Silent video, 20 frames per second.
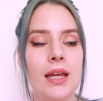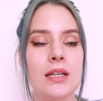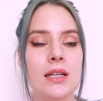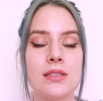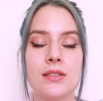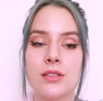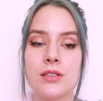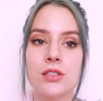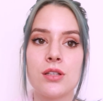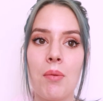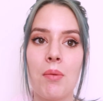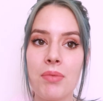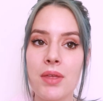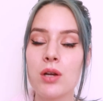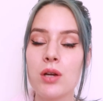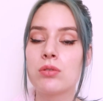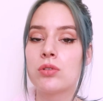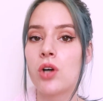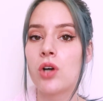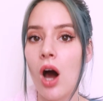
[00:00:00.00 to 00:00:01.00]
Like, is there
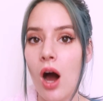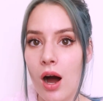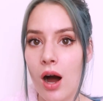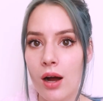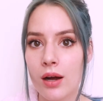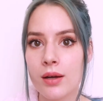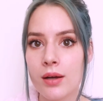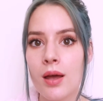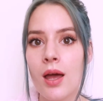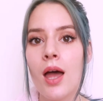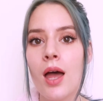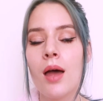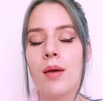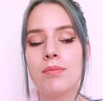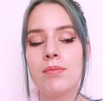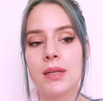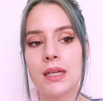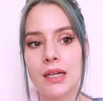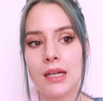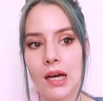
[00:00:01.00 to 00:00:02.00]
something wrong
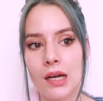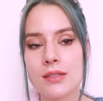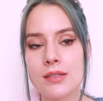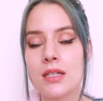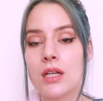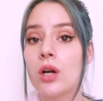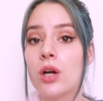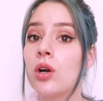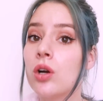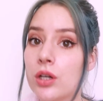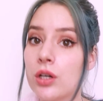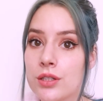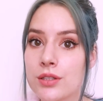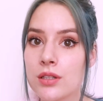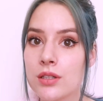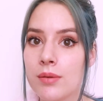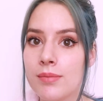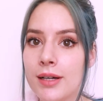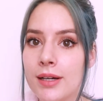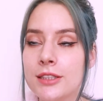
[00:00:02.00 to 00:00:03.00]
because it
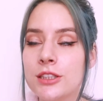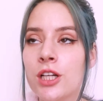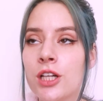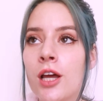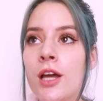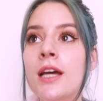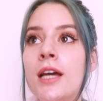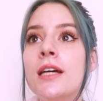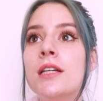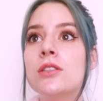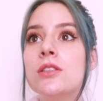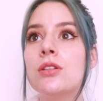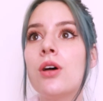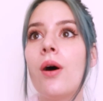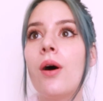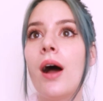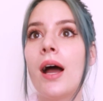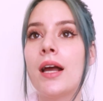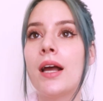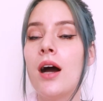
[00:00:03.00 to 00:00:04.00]
hurts so much?
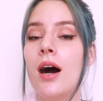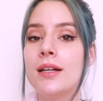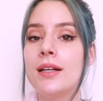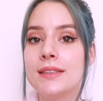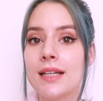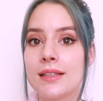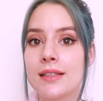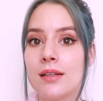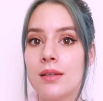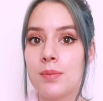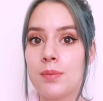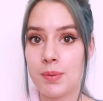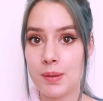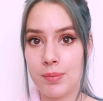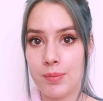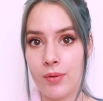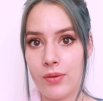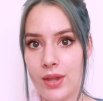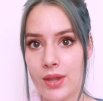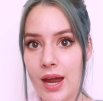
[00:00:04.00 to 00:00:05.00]
So I contacted the
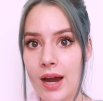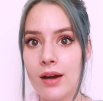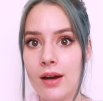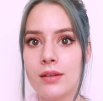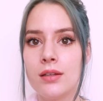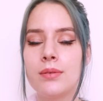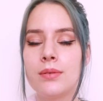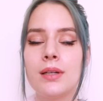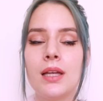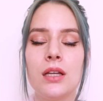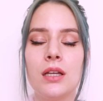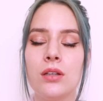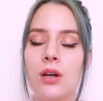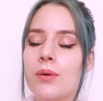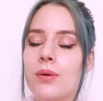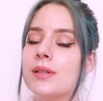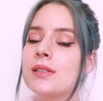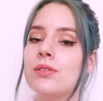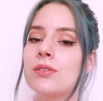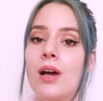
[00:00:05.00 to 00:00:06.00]
people there. They were like,
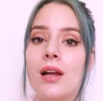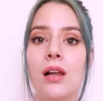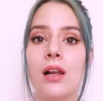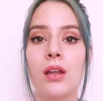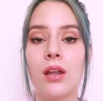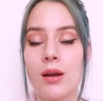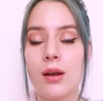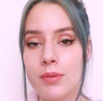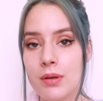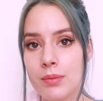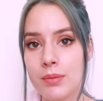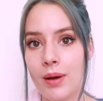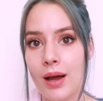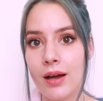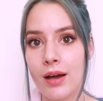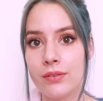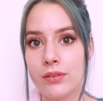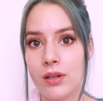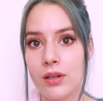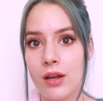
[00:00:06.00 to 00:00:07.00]
no, it's fine. A lot of people
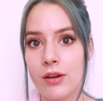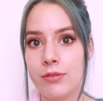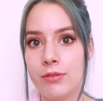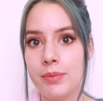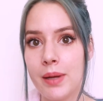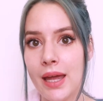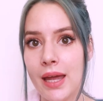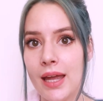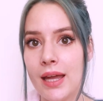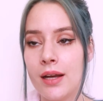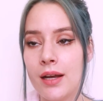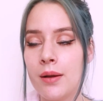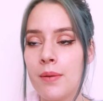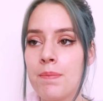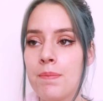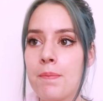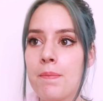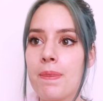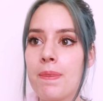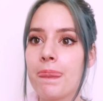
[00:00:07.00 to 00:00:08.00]
have a lot of
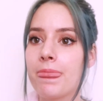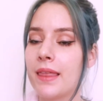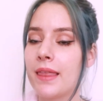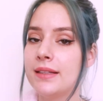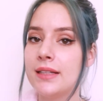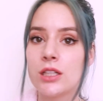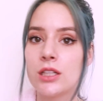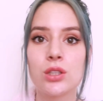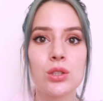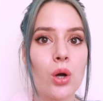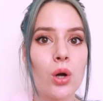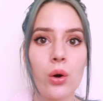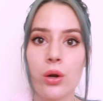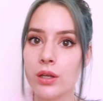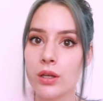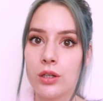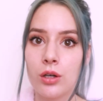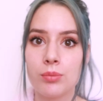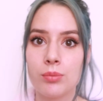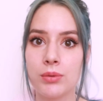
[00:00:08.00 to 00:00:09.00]
pain. That's
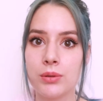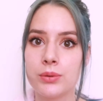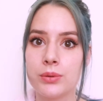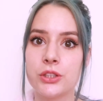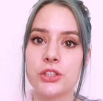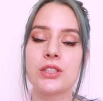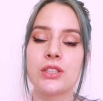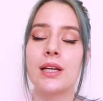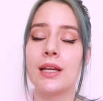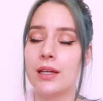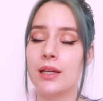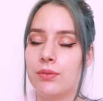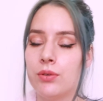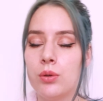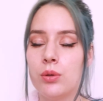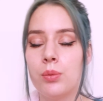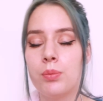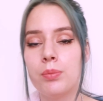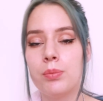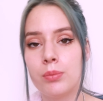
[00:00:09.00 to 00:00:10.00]
totally normal. We're just gonna give
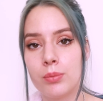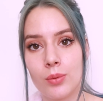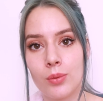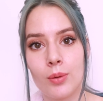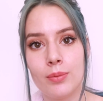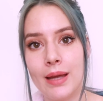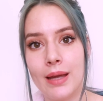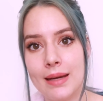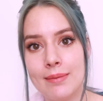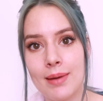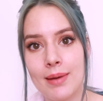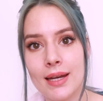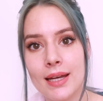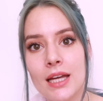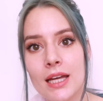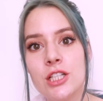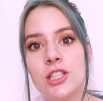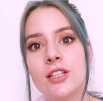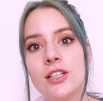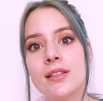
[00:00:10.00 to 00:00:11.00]
you more pain
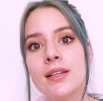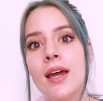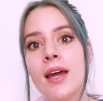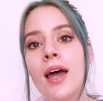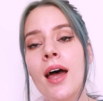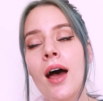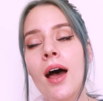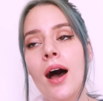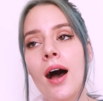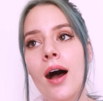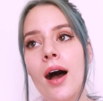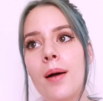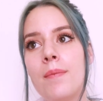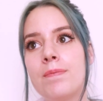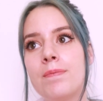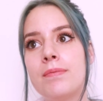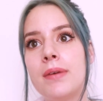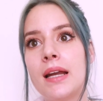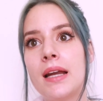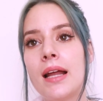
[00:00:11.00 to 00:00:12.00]
medication.
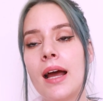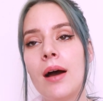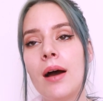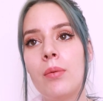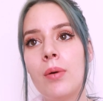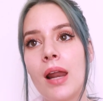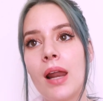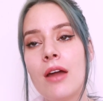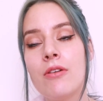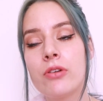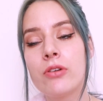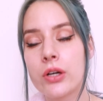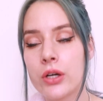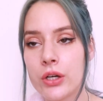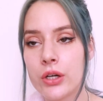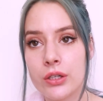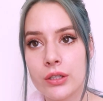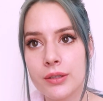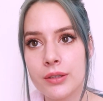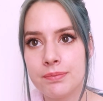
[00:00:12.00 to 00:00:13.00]
But what I've
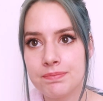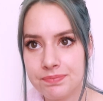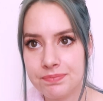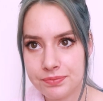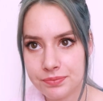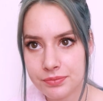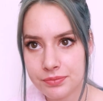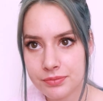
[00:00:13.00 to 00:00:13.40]
heard